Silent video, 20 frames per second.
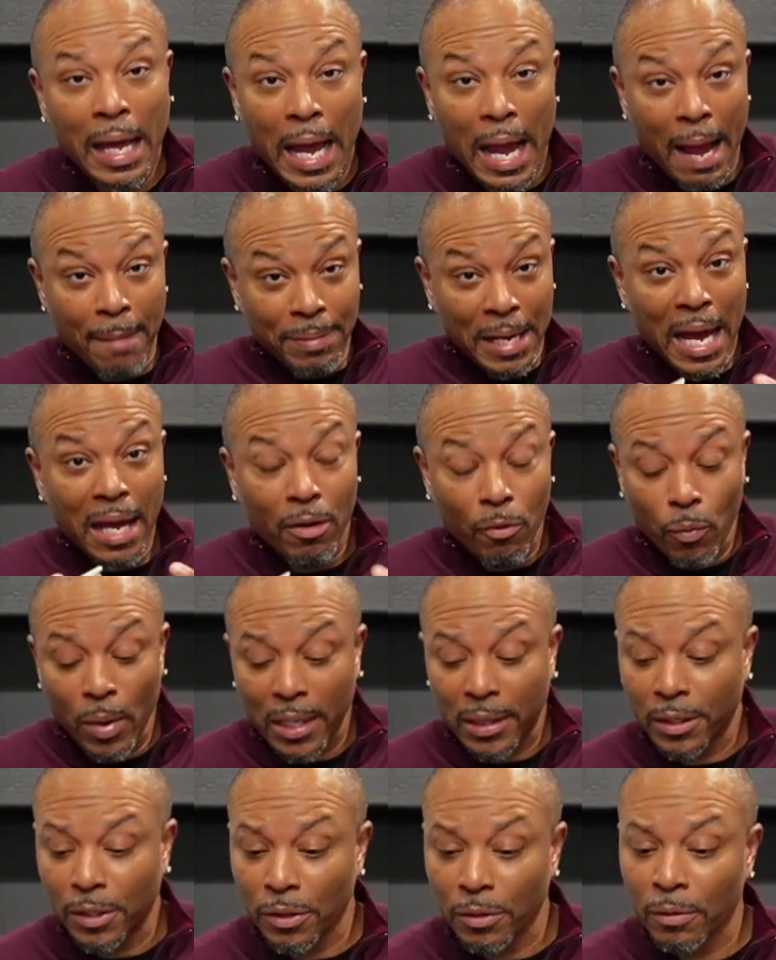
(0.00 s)
I'm kind of
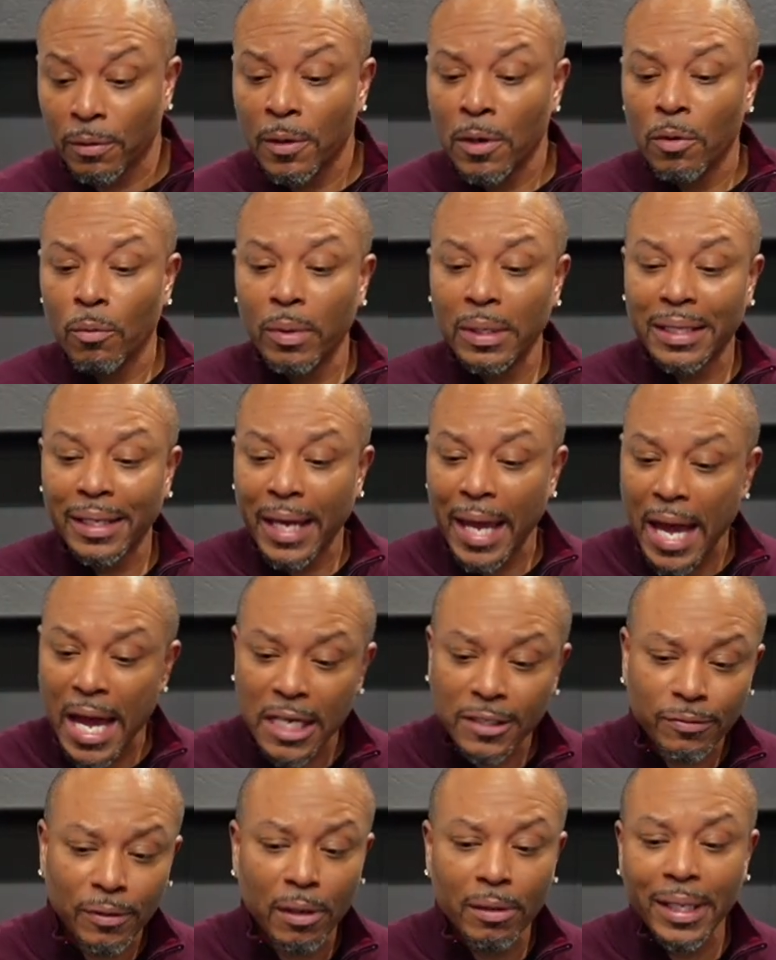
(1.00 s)
with you. With the
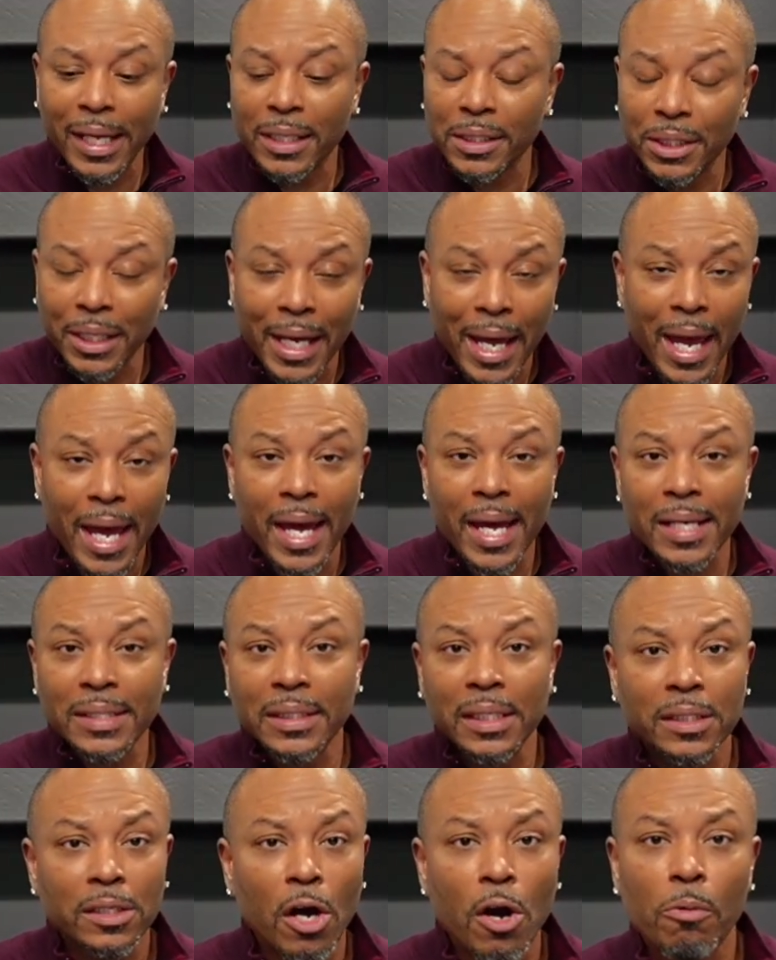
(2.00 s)
cash flow that she has,
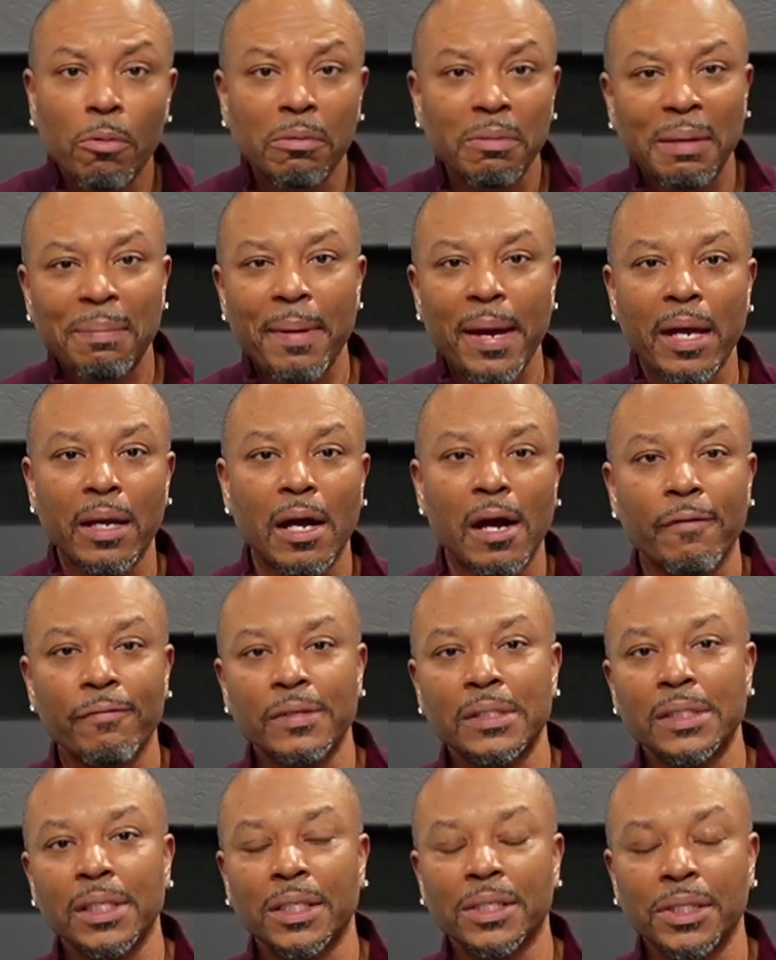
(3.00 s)
this home will be paid off
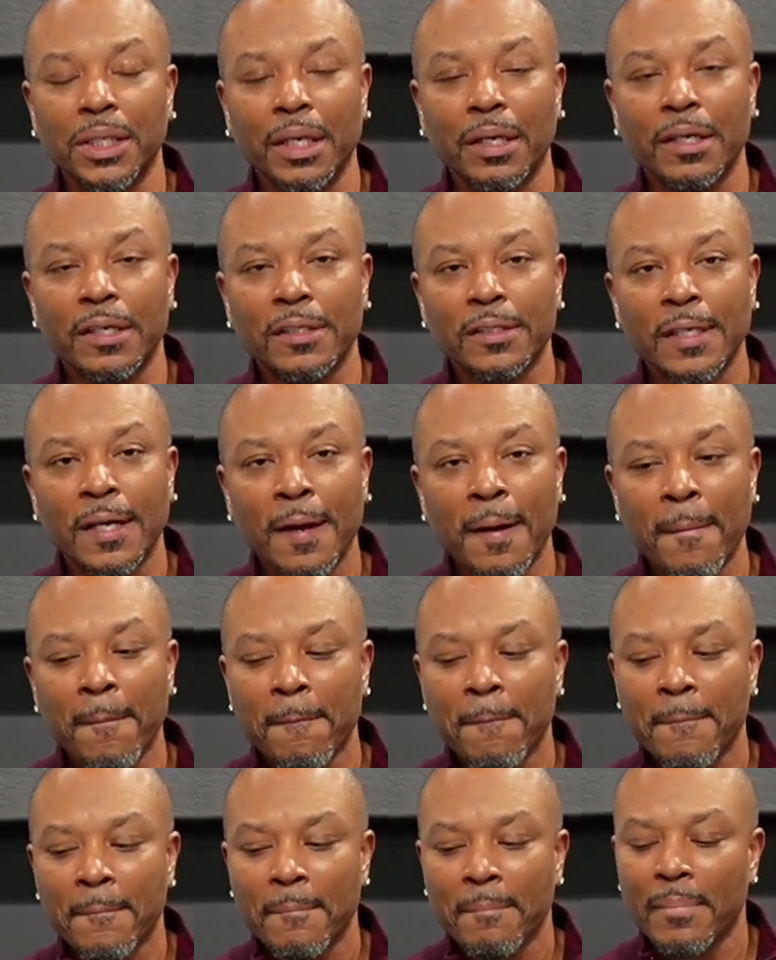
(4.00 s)
in 6 years.
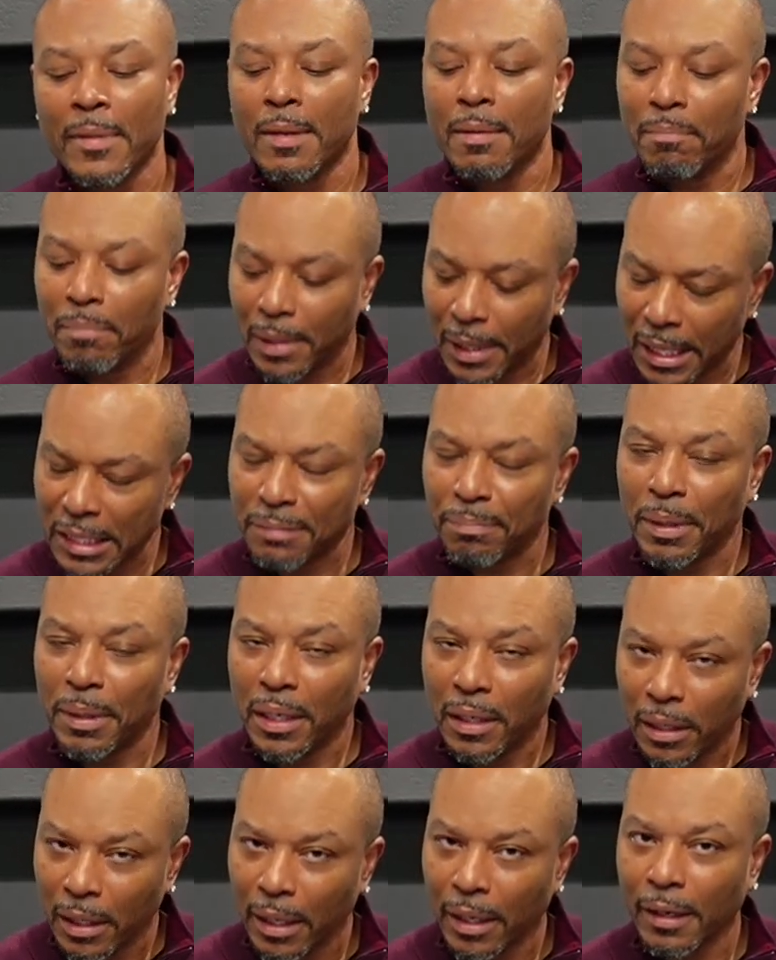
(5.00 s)
But let's be
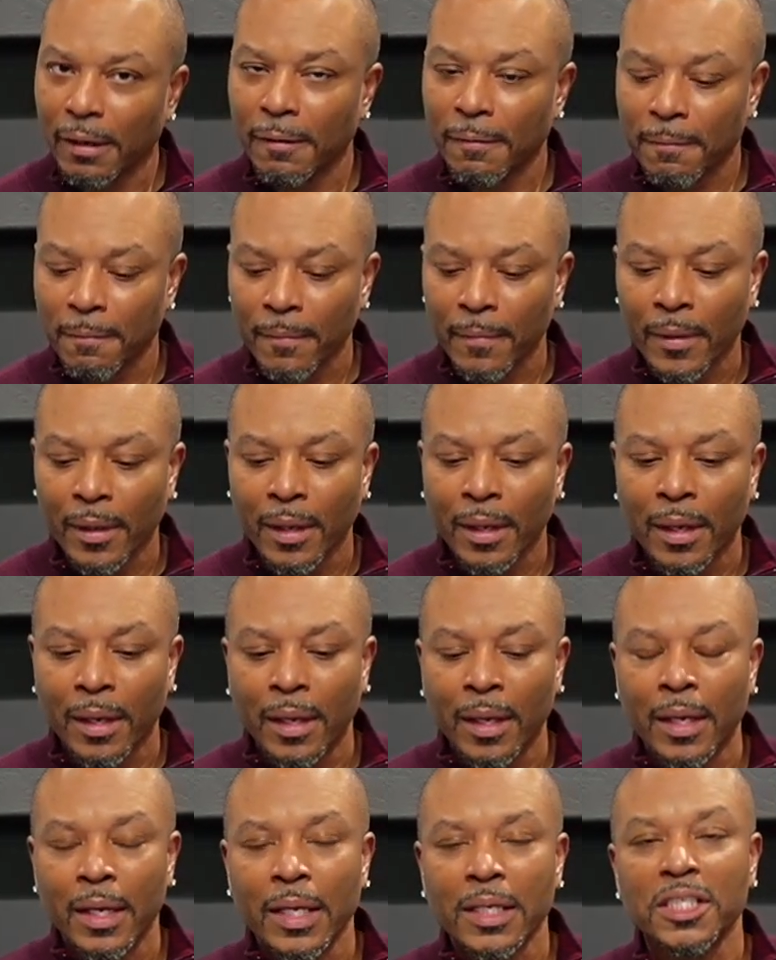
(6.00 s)
clear.
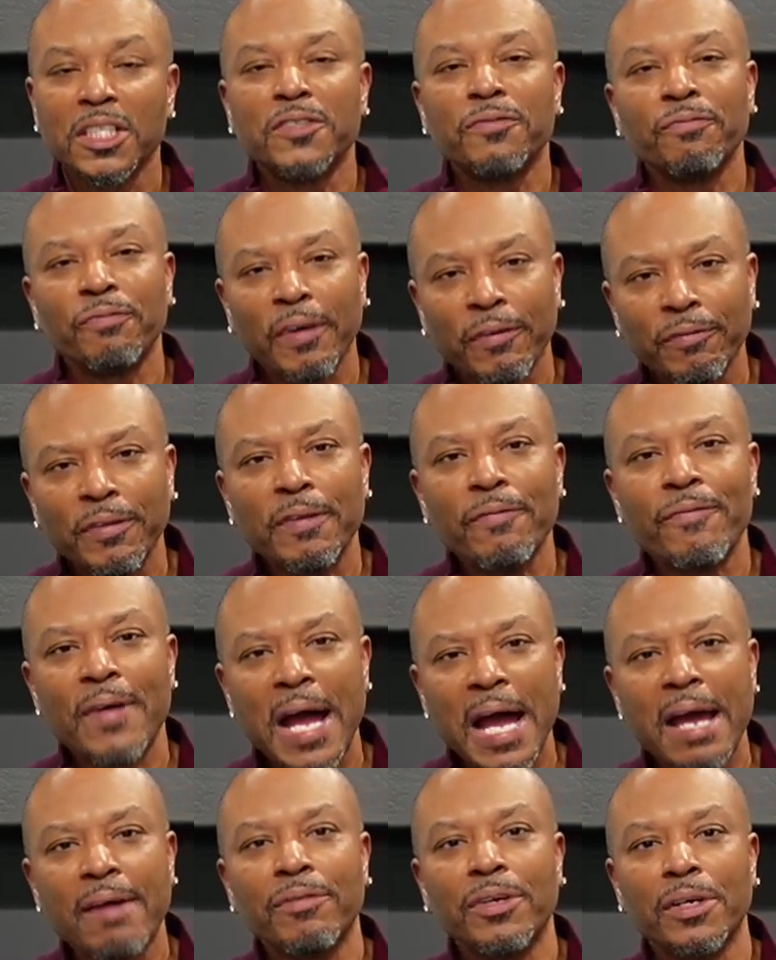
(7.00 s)
She's
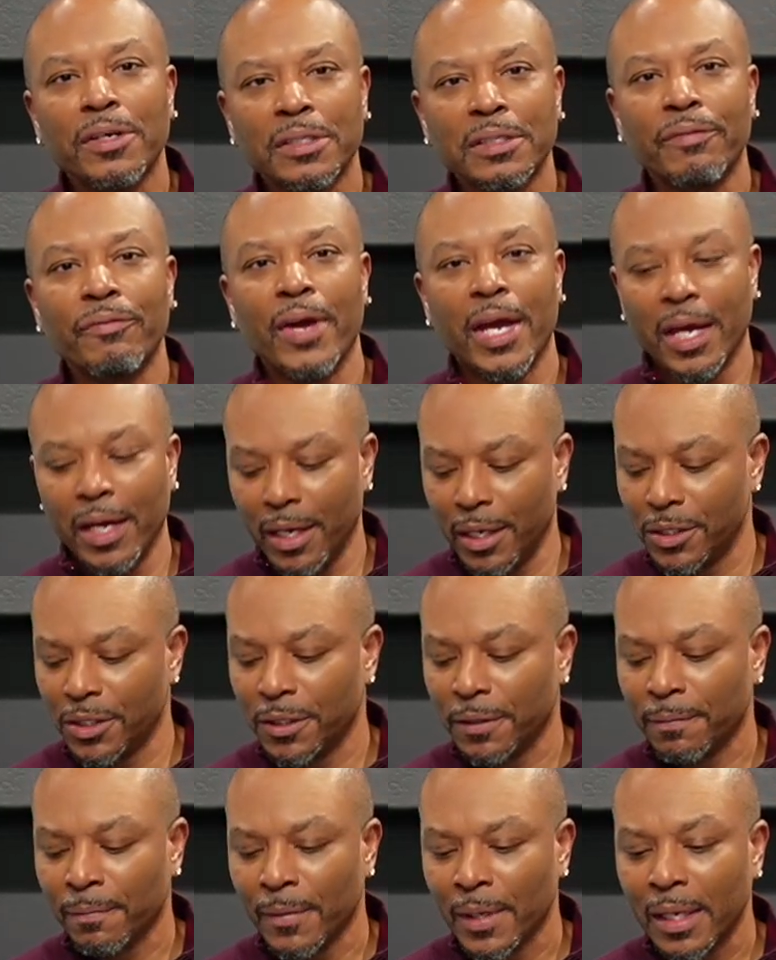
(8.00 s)
55 years of age.
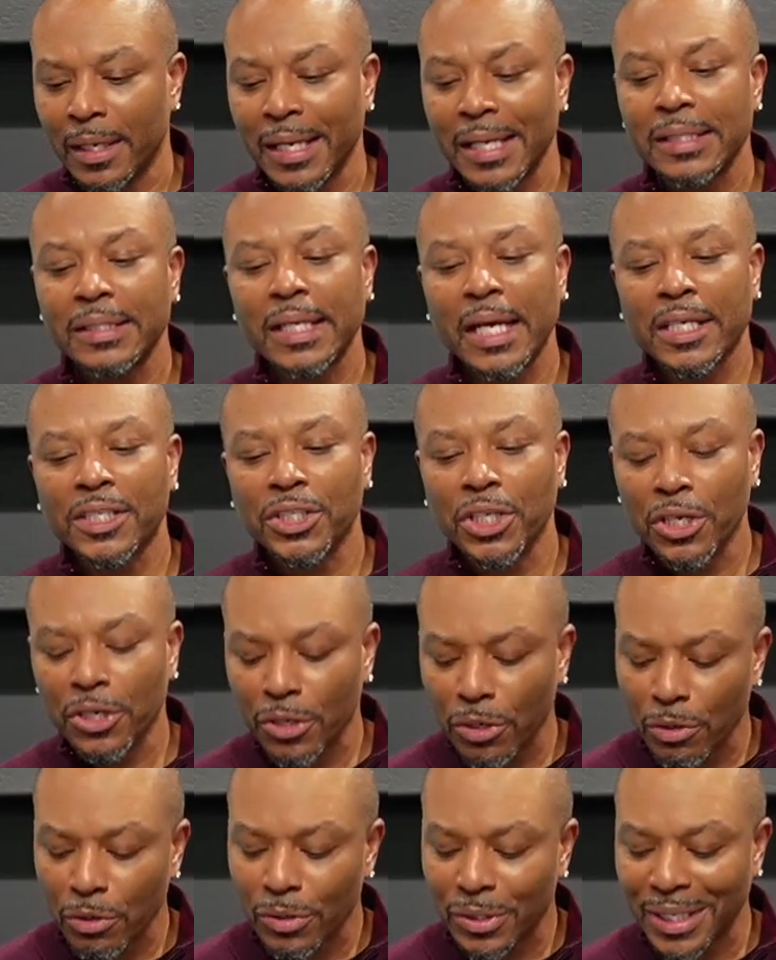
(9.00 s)
Let's say she
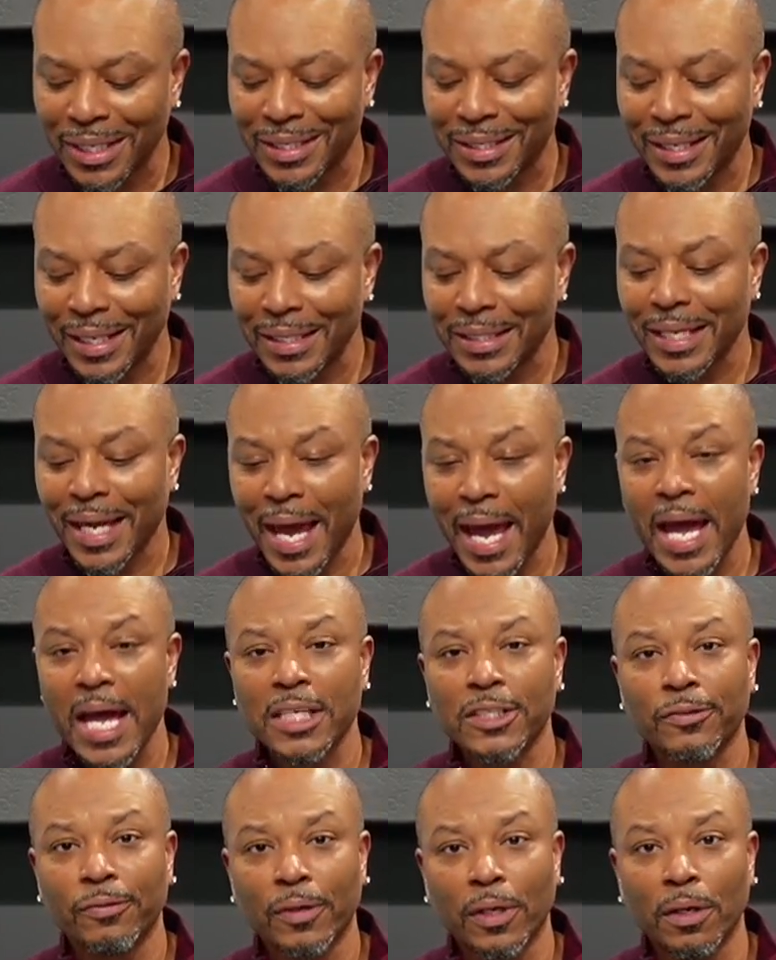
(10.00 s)
uses this
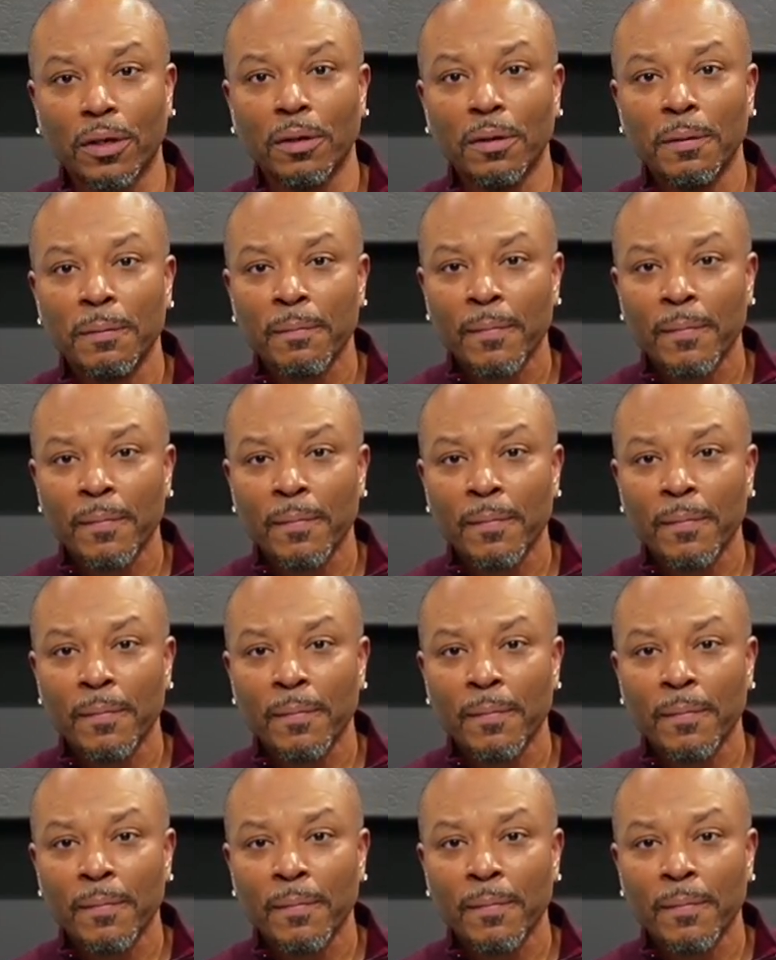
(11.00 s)
cash flow